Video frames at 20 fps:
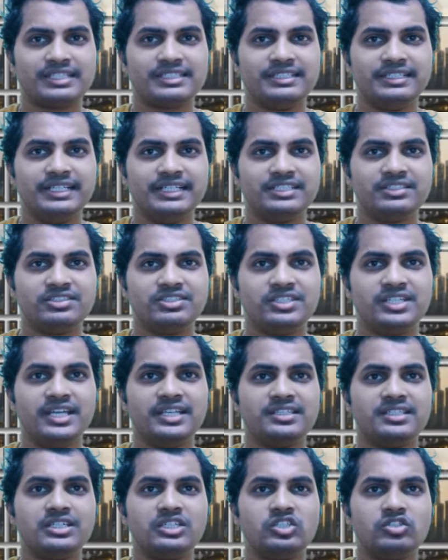They seek
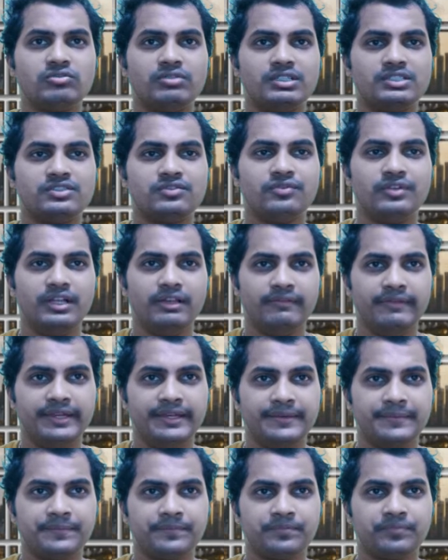to facilitate
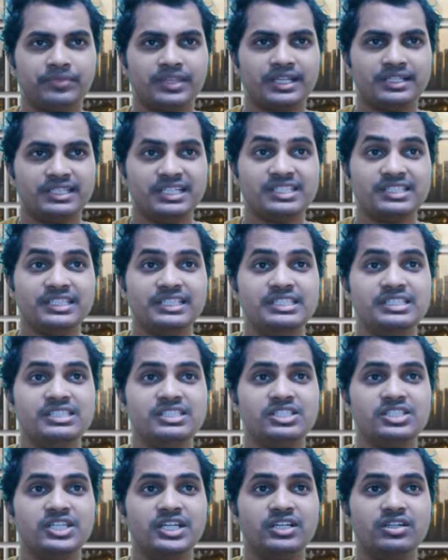changes to our
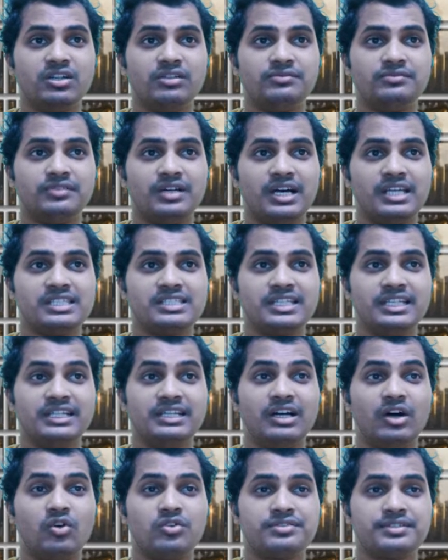well-being. Thus,
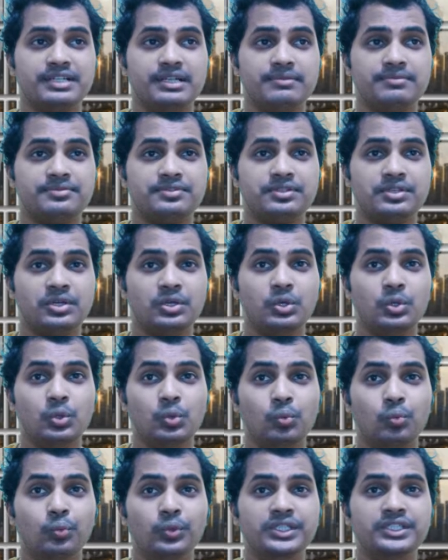instead of
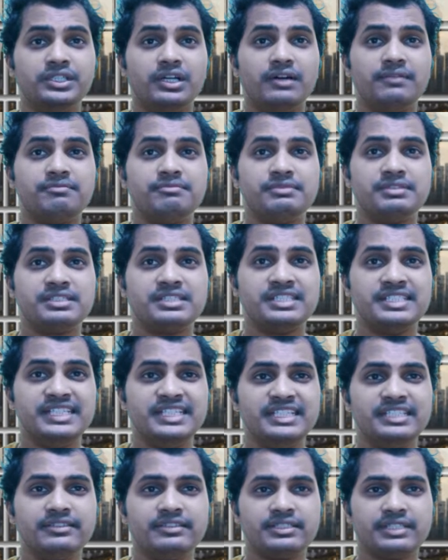asking ourselves
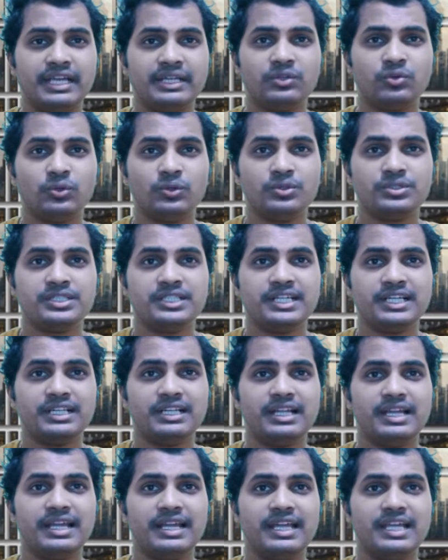which of
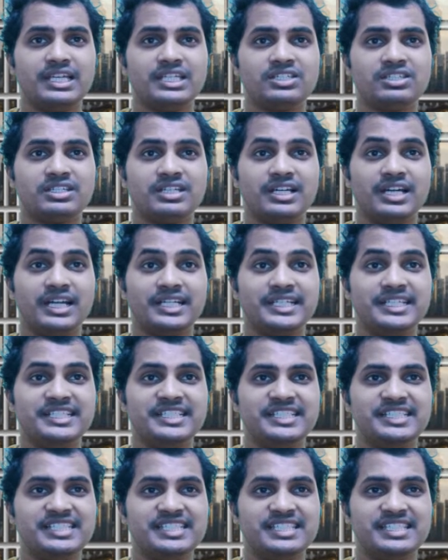these
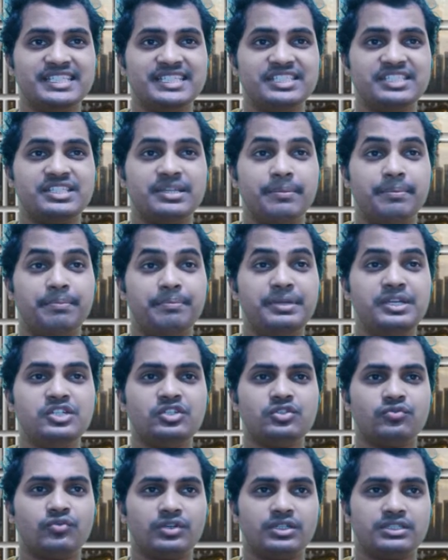psychological
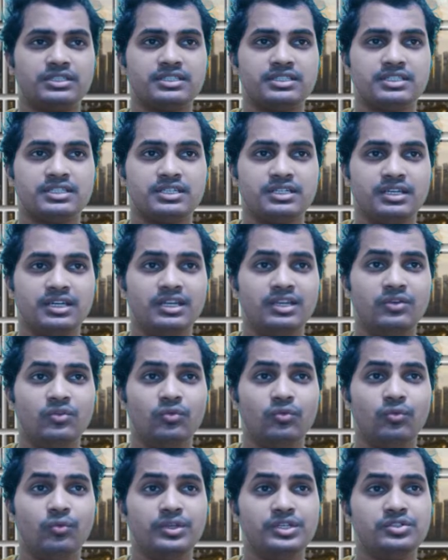strategies is the
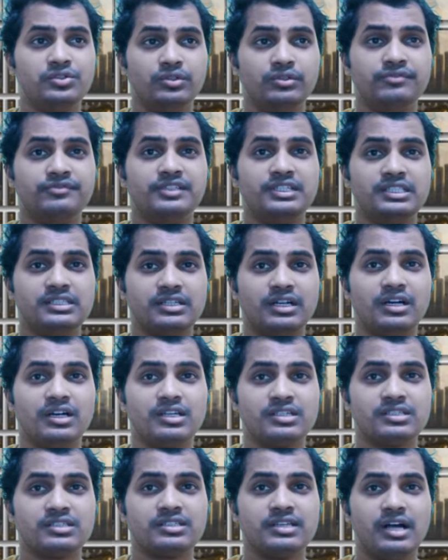best worst,
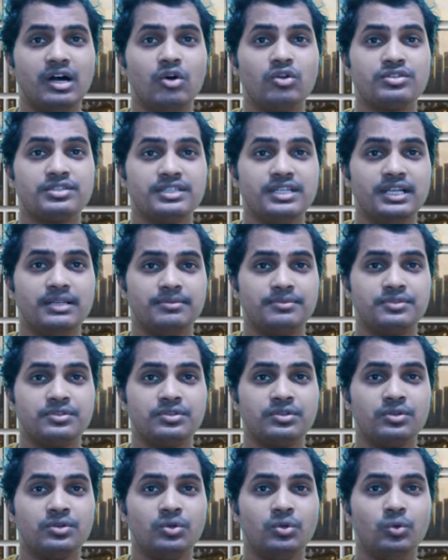we should first
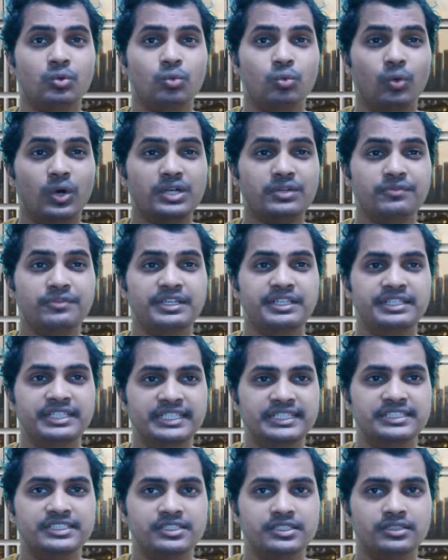ask
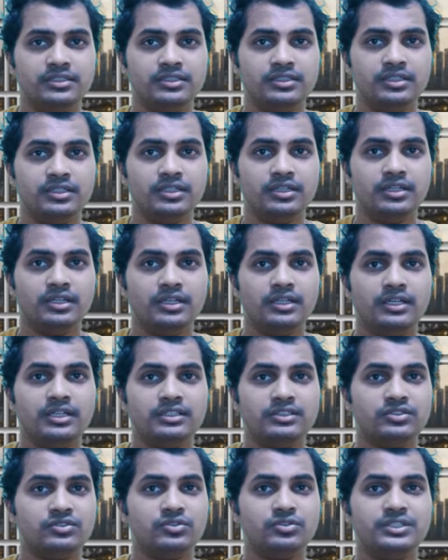ourselves what
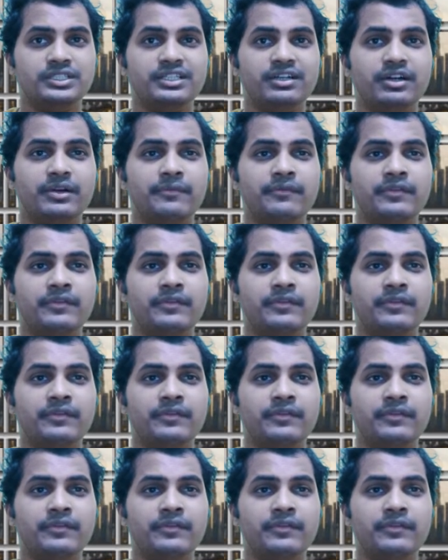we need.